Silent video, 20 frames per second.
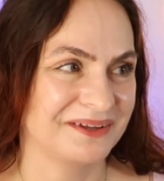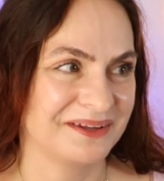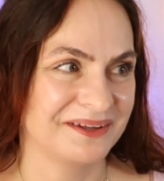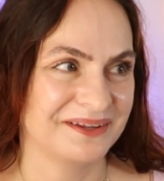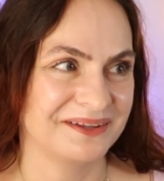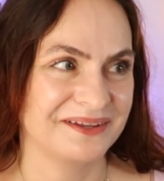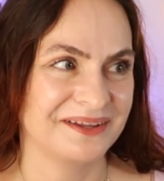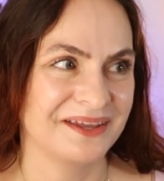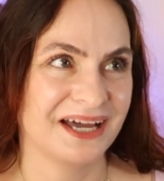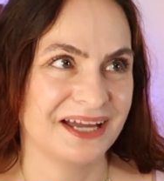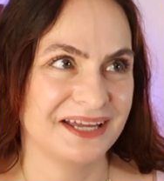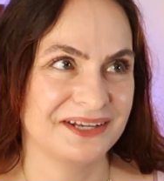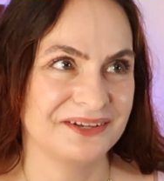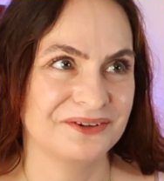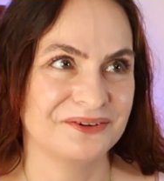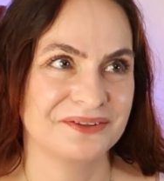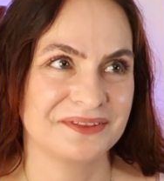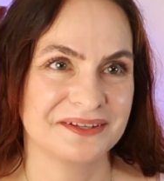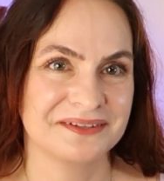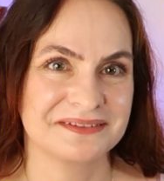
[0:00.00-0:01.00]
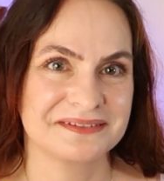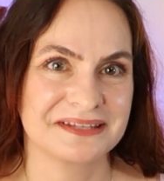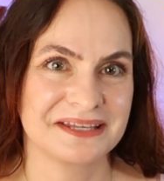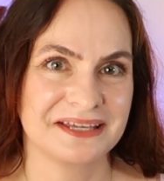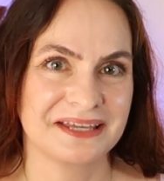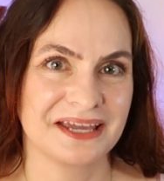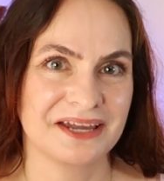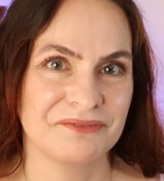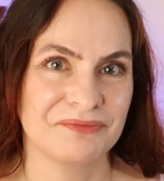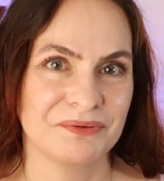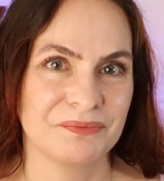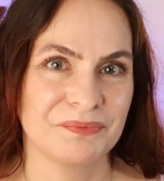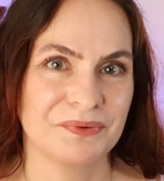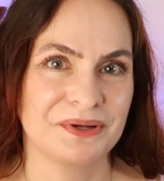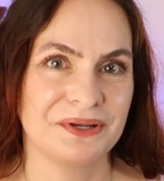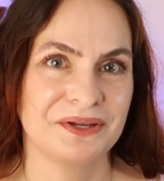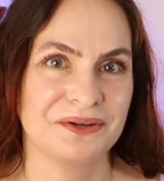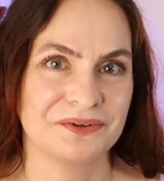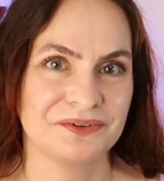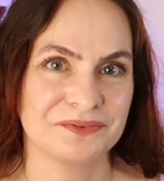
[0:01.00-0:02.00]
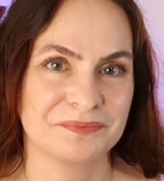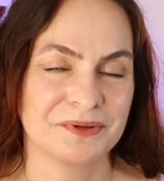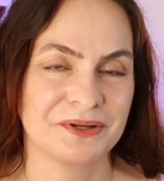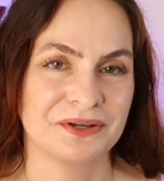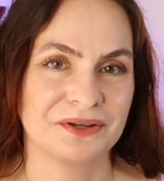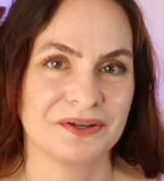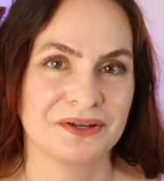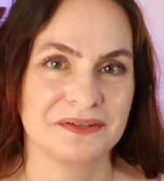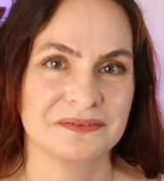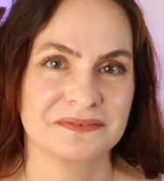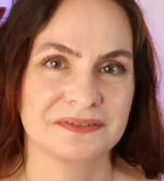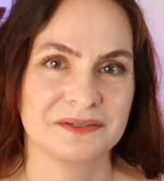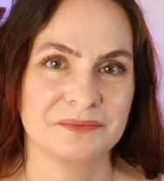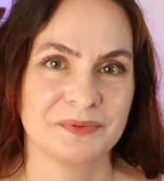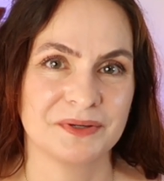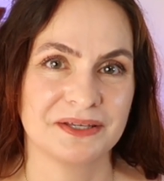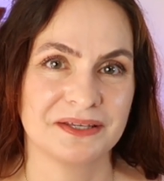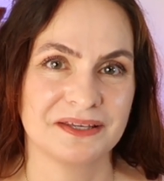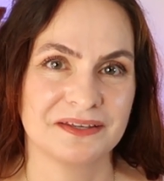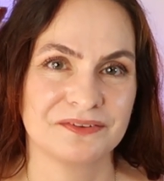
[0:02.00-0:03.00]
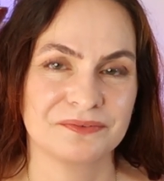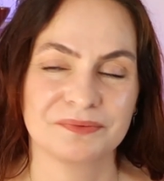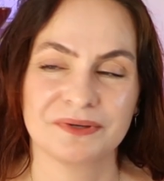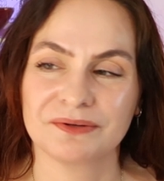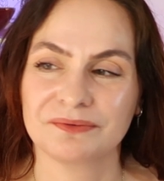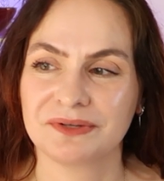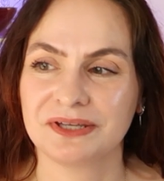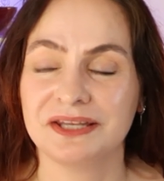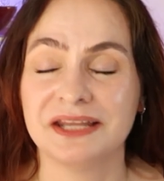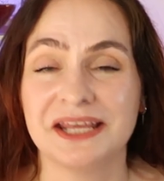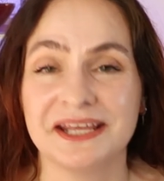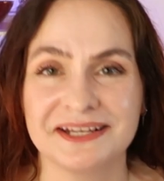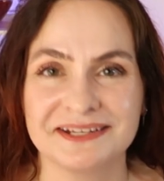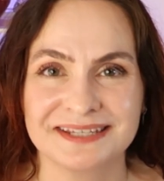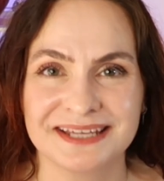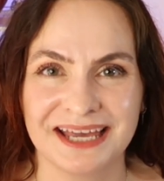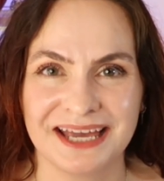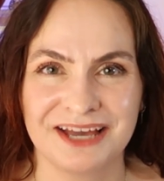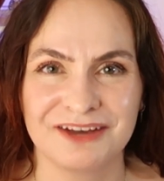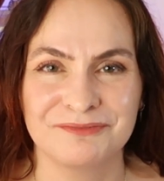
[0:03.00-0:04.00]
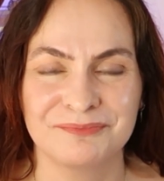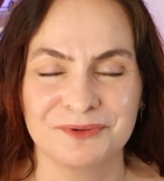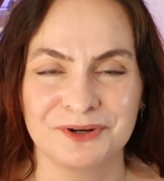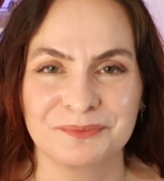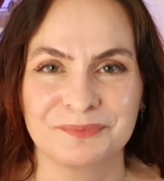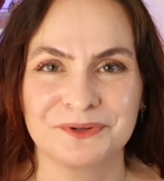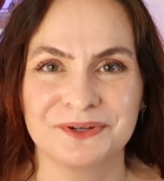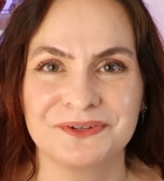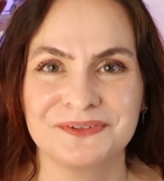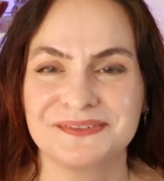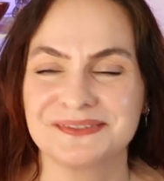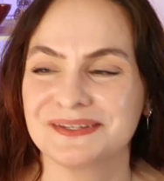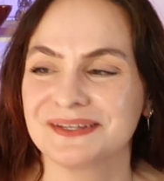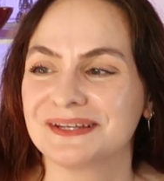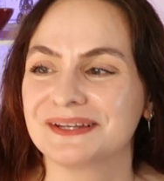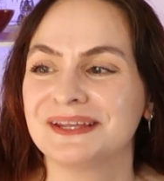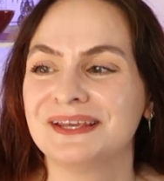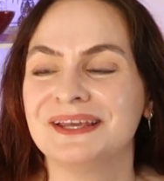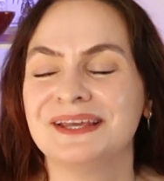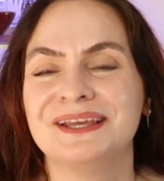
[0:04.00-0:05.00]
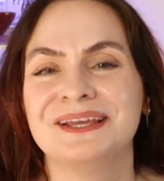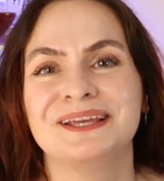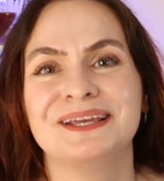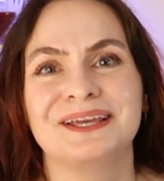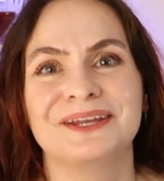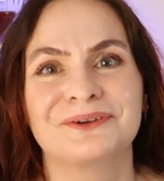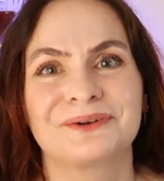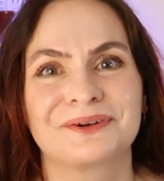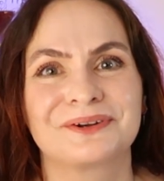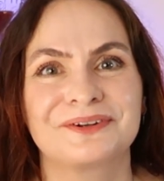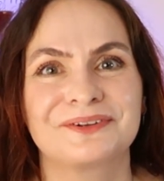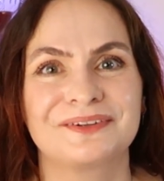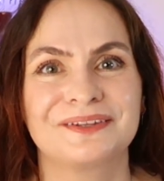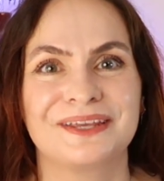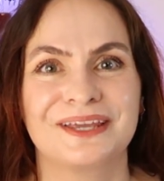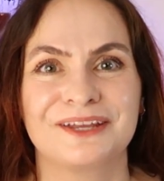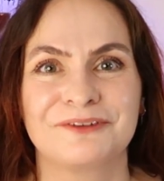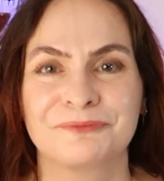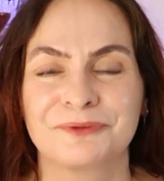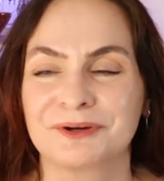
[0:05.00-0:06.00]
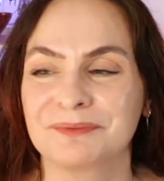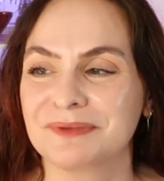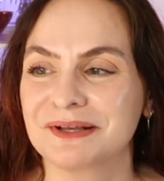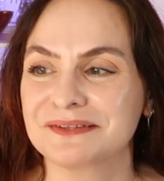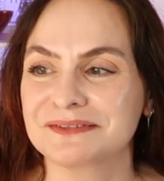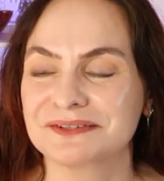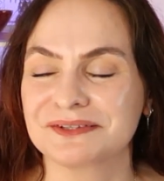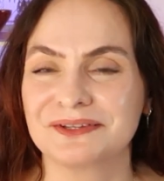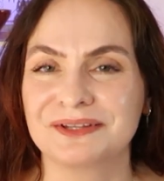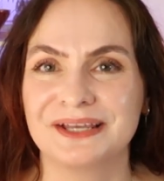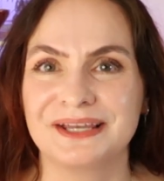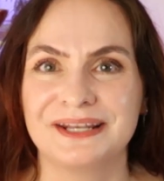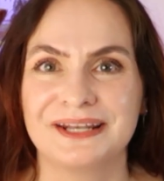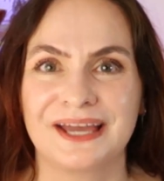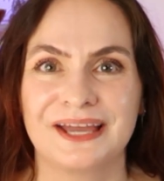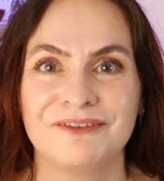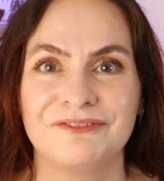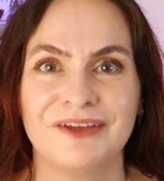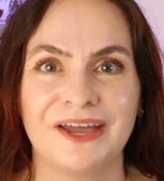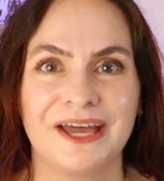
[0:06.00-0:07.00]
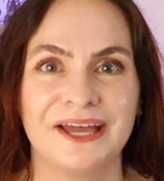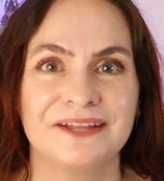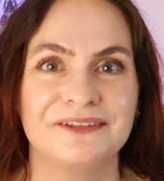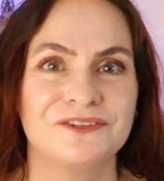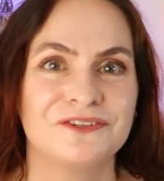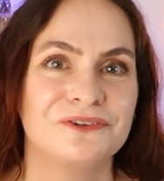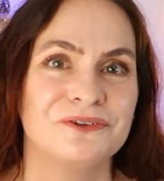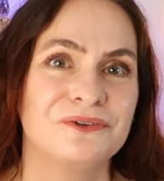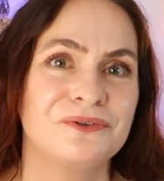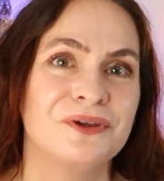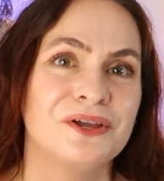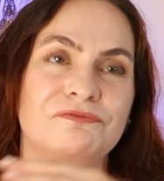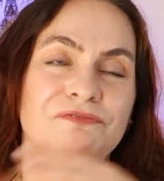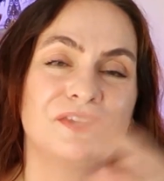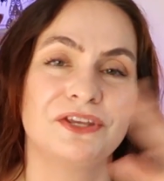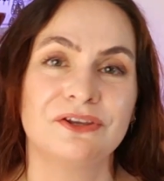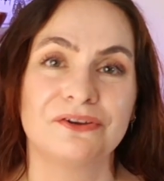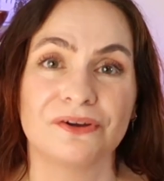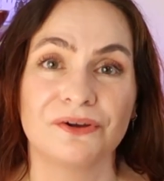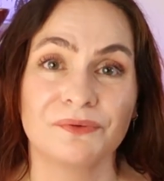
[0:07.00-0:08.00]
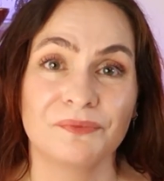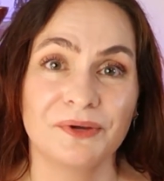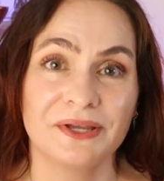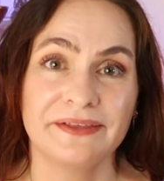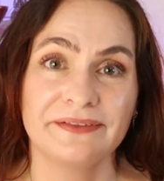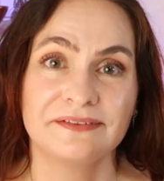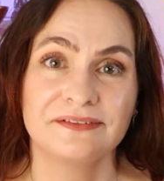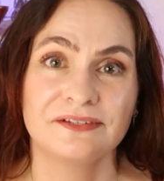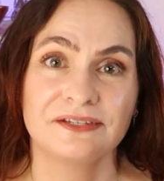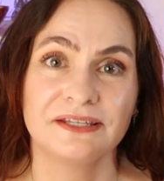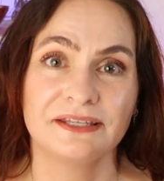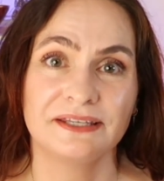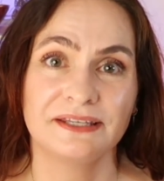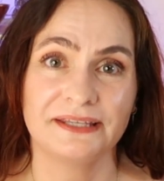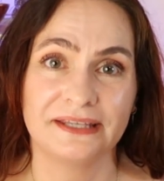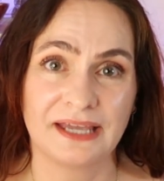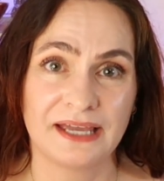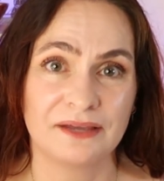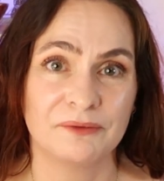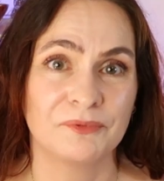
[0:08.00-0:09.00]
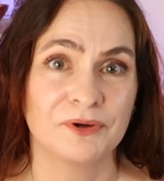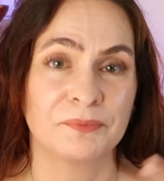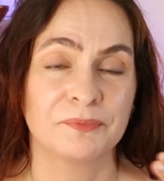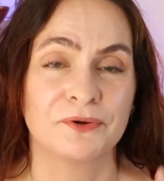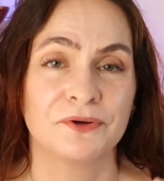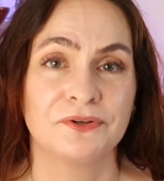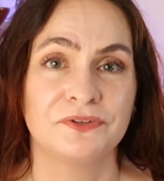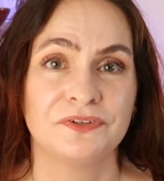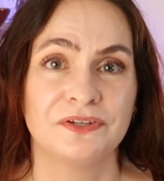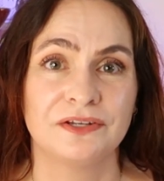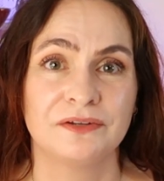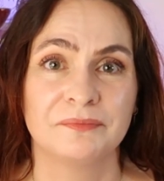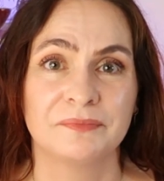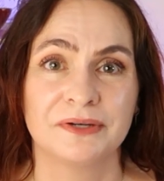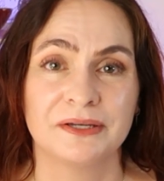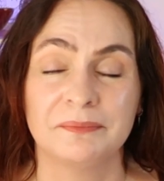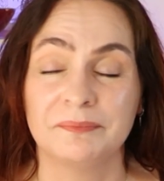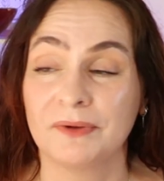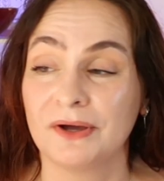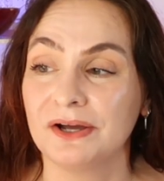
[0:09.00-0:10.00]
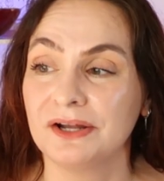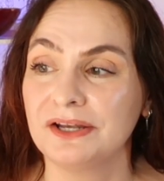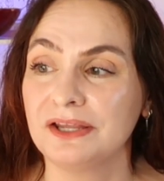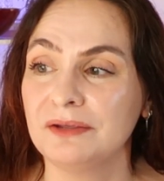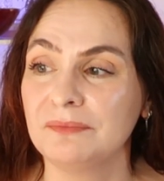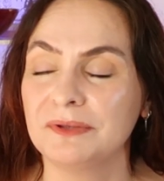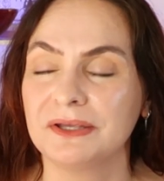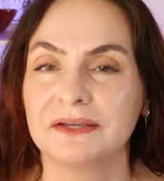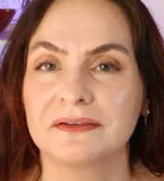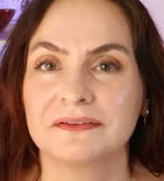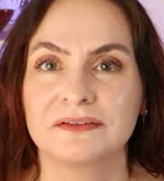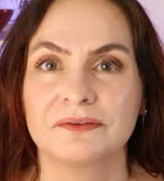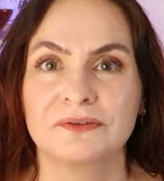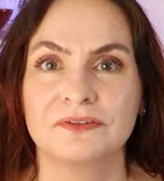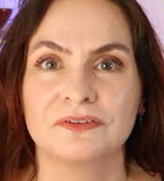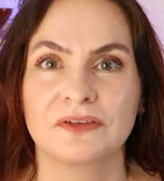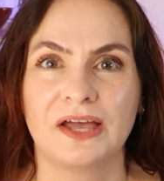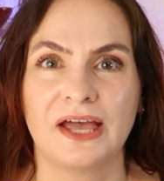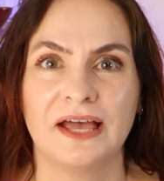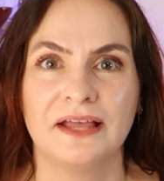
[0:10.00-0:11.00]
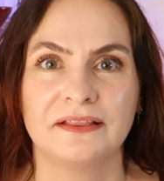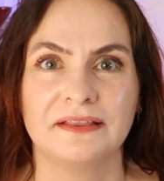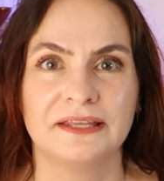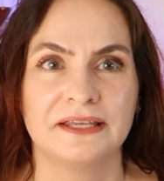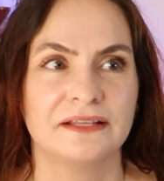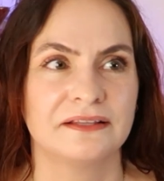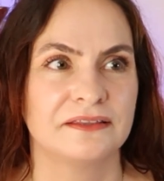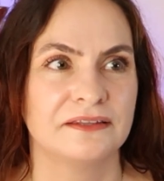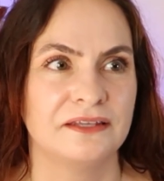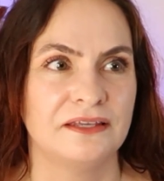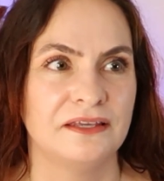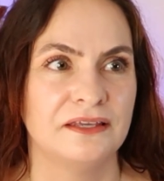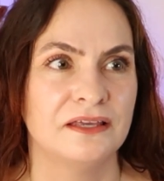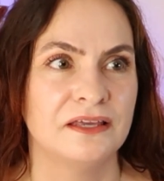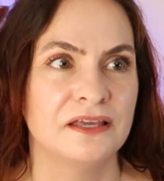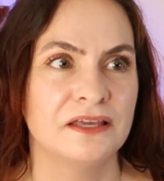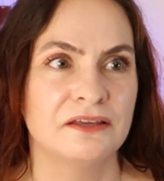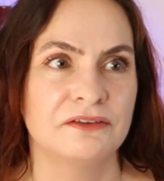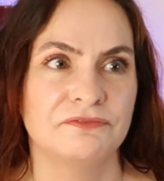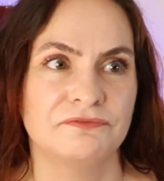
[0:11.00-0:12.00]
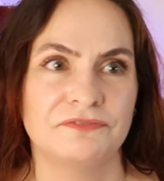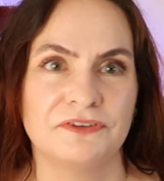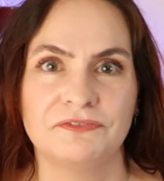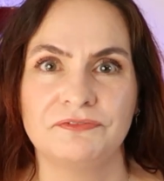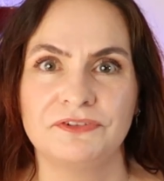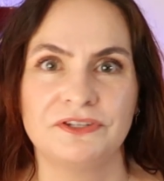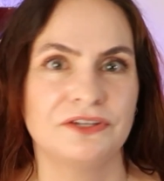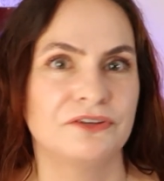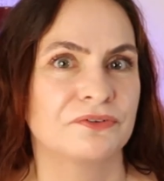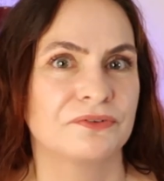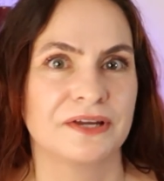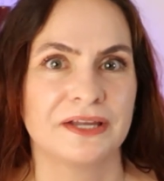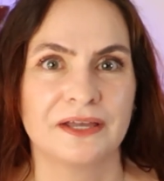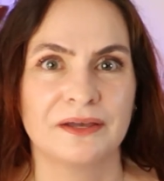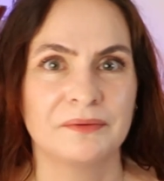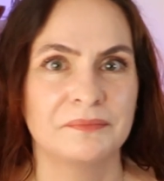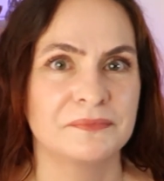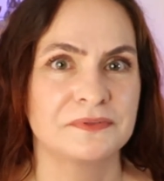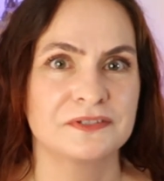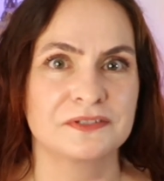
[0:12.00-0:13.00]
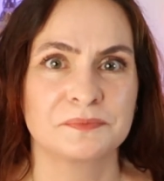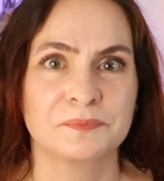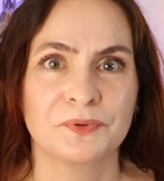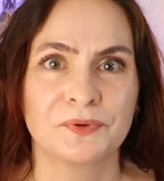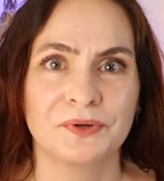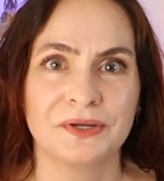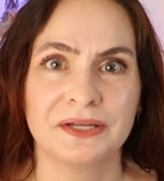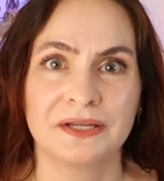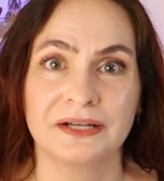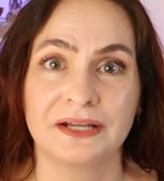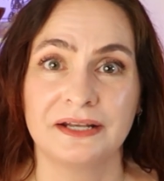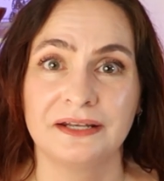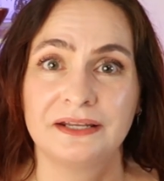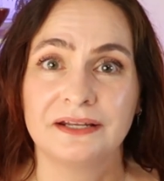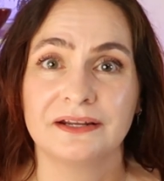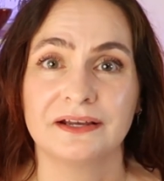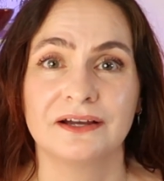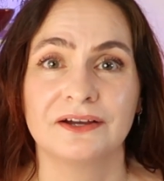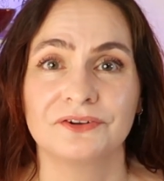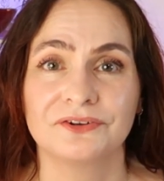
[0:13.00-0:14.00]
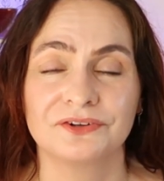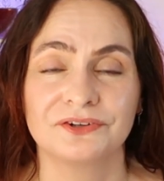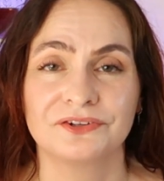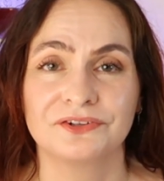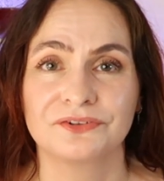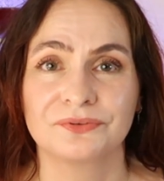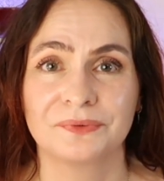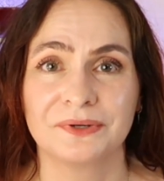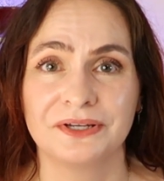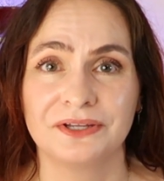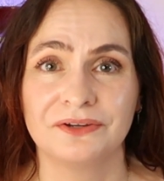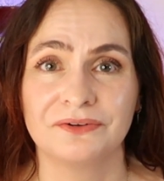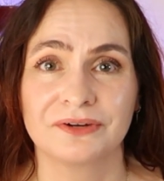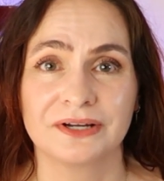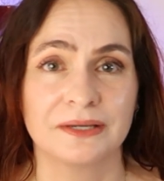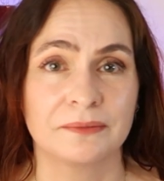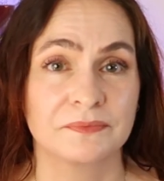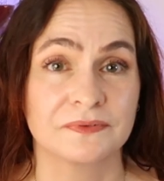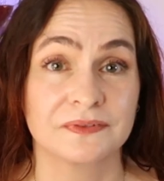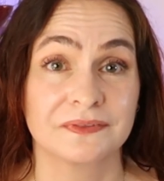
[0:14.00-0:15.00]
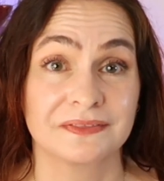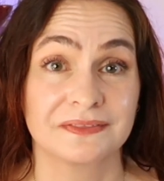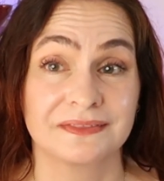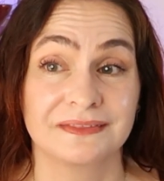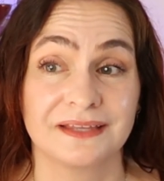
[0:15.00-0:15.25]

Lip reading: And I know that's like everyone hears about it constantly, but guess what? We need to have more protein in order to gain more muscle. And I've had to figure out ways to get more protein in my body because I was at like the 50 grams point and I need 120 grams.